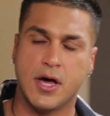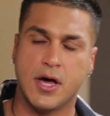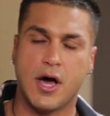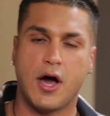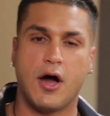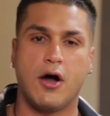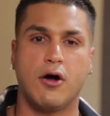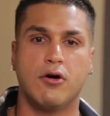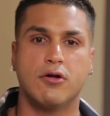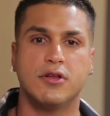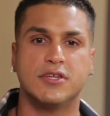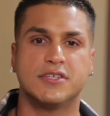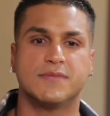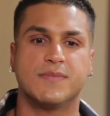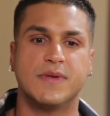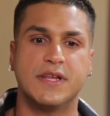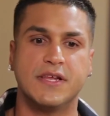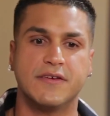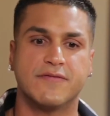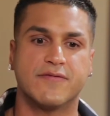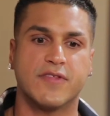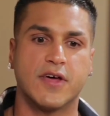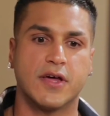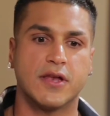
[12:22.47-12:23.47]
I always
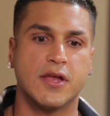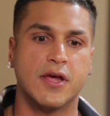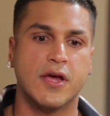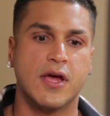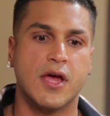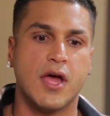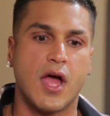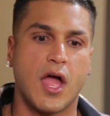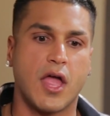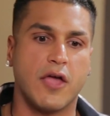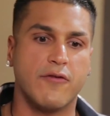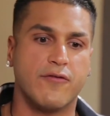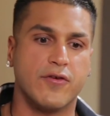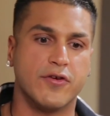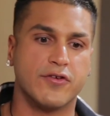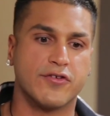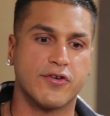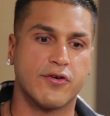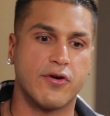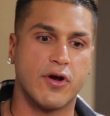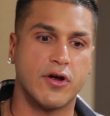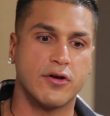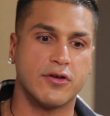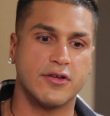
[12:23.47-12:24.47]
believe that if you
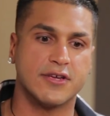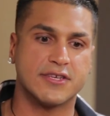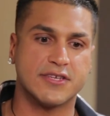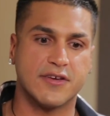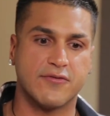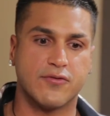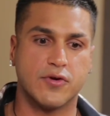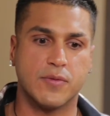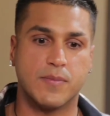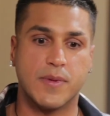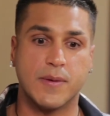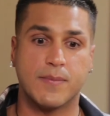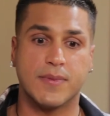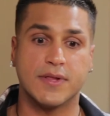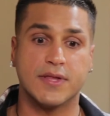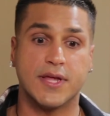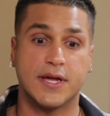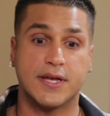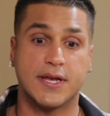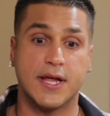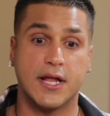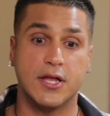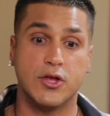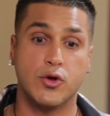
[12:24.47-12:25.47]
surround yourself with people
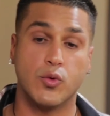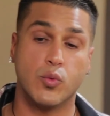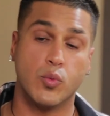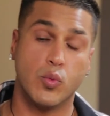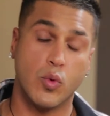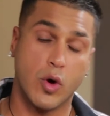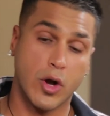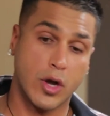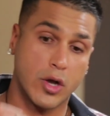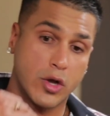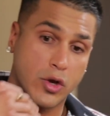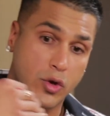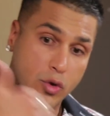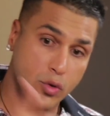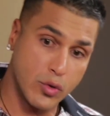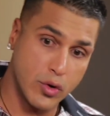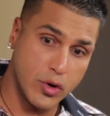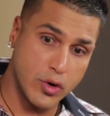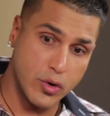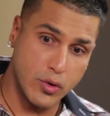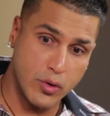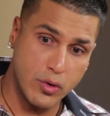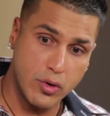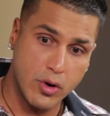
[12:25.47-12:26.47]
that tell you what
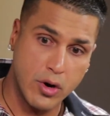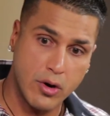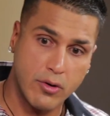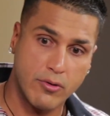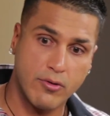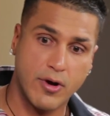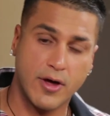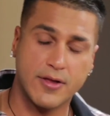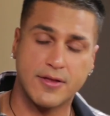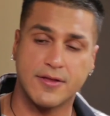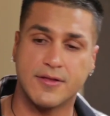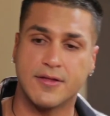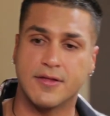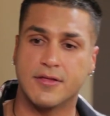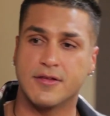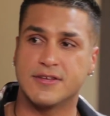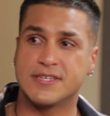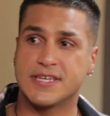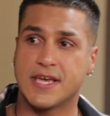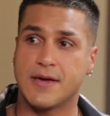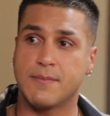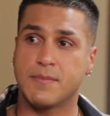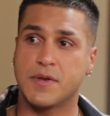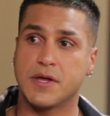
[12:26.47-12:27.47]
to do, rather than the
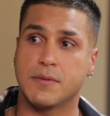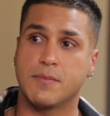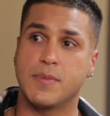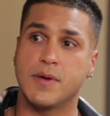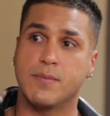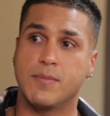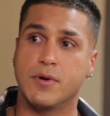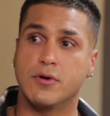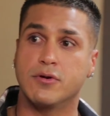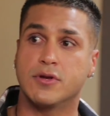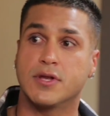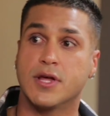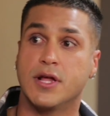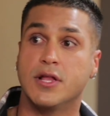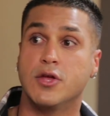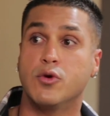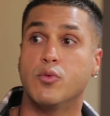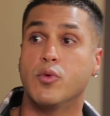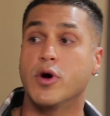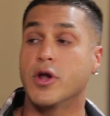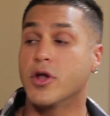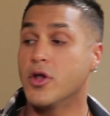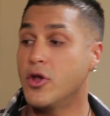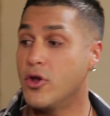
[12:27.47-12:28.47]
skeptic people who tell
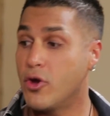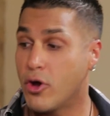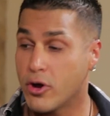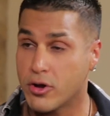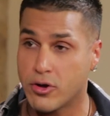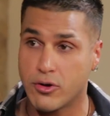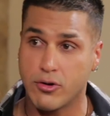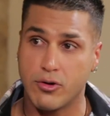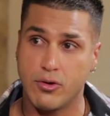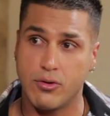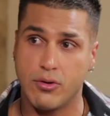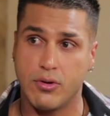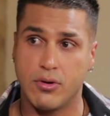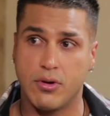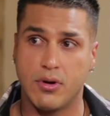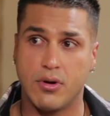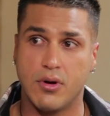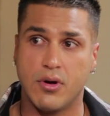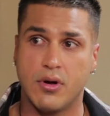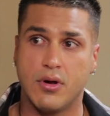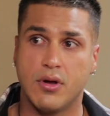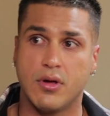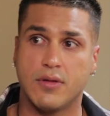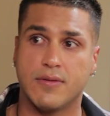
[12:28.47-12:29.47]
you what not to do,
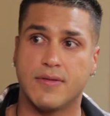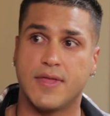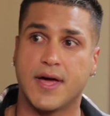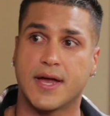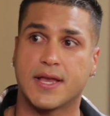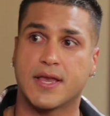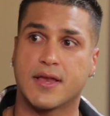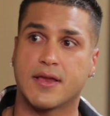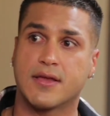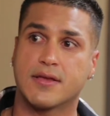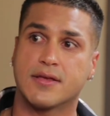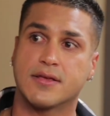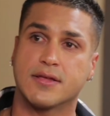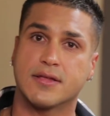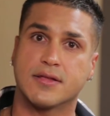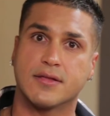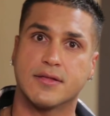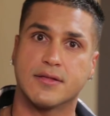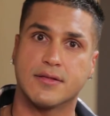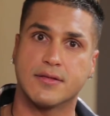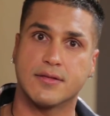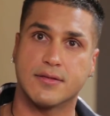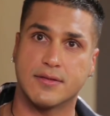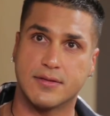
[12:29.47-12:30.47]

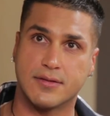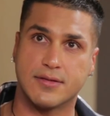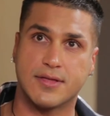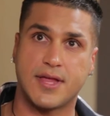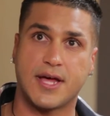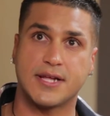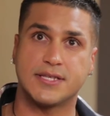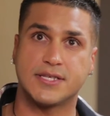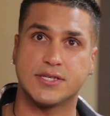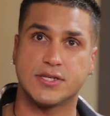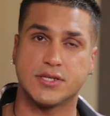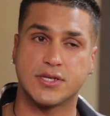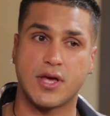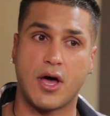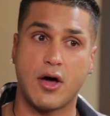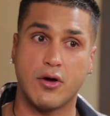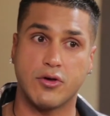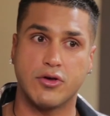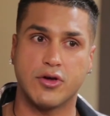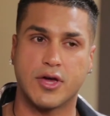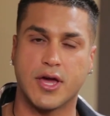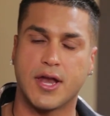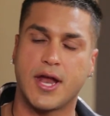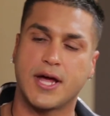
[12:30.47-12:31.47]
that's how
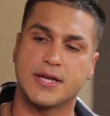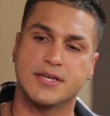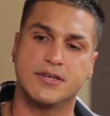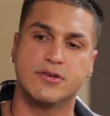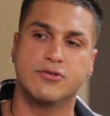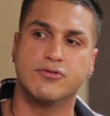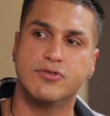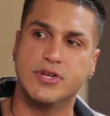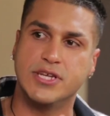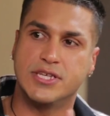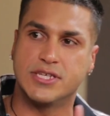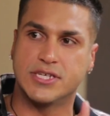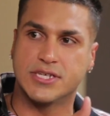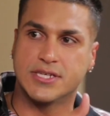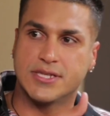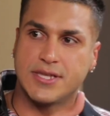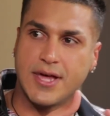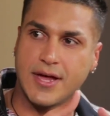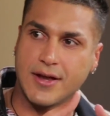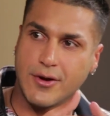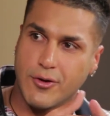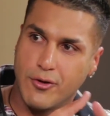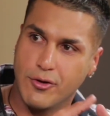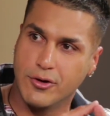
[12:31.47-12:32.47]
you can actually reach
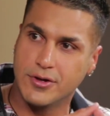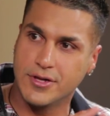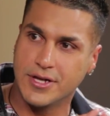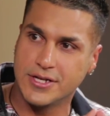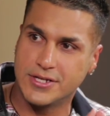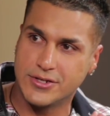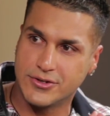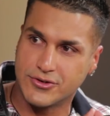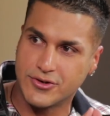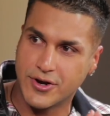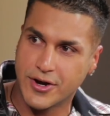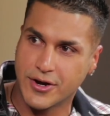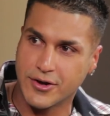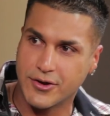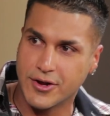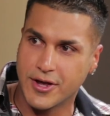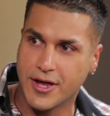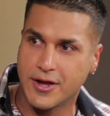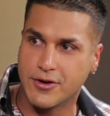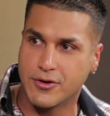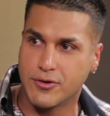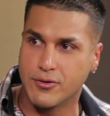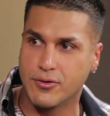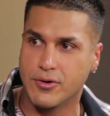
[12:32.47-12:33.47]
that goal that you're trying to
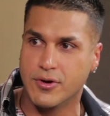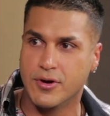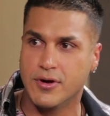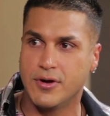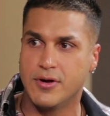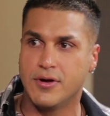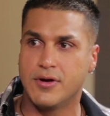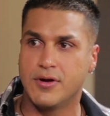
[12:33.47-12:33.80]
get to.